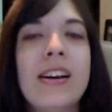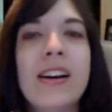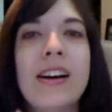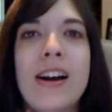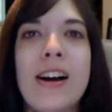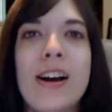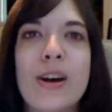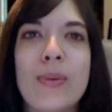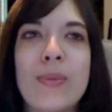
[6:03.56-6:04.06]

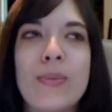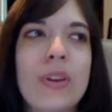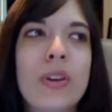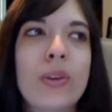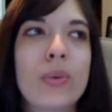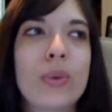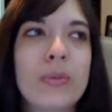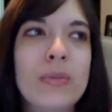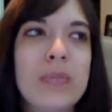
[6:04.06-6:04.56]
Um,
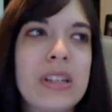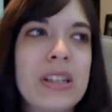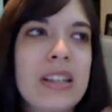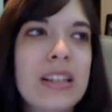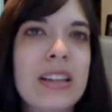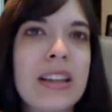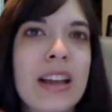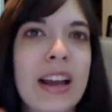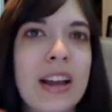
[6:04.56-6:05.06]
there will
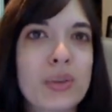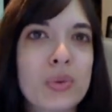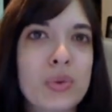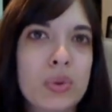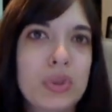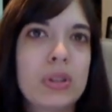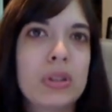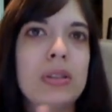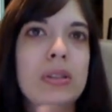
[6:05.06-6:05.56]
be
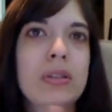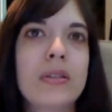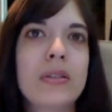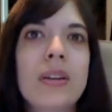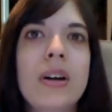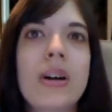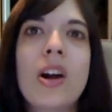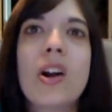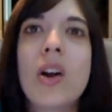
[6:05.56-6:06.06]
actual
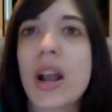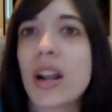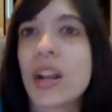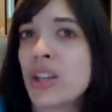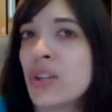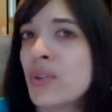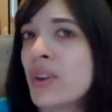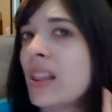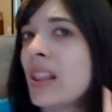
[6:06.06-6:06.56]

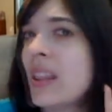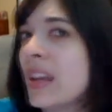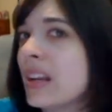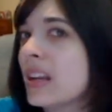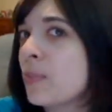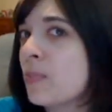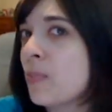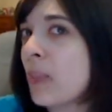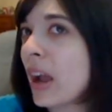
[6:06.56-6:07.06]

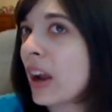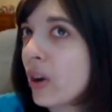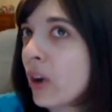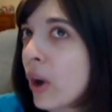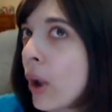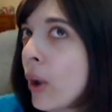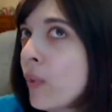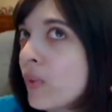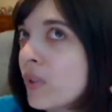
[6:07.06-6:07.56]
Arashi-related
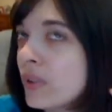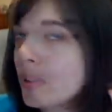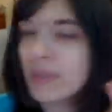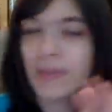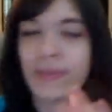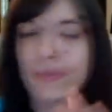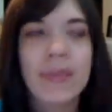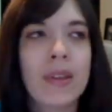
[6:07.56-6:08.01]
backgrounds,